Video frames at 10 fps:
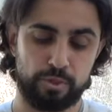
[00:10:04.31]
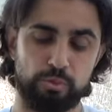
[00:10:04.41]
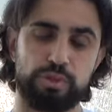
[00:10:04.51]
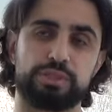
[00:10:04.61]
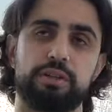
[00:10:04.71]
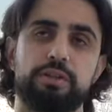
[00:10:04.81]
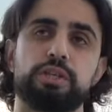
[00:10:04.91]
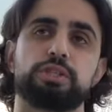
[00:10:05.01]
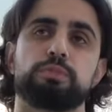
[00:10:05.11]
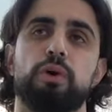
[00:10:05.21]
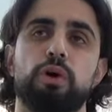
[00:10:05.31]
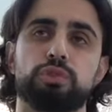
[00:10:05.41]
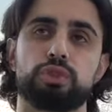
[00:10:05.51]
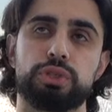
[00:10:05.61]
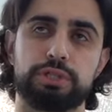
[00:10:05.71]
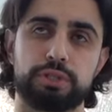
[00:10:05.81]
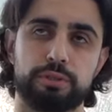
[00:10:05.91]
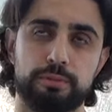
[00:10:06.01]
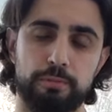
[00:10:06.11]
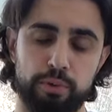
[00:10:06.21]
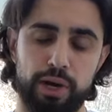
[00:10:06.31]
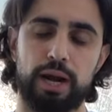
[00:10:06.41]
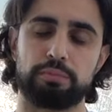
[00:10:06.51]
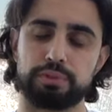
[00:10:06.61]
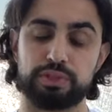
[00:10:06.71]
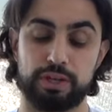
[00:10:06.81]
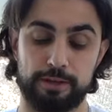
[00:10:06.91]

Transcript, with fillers: We said that these palm trees, perhaps,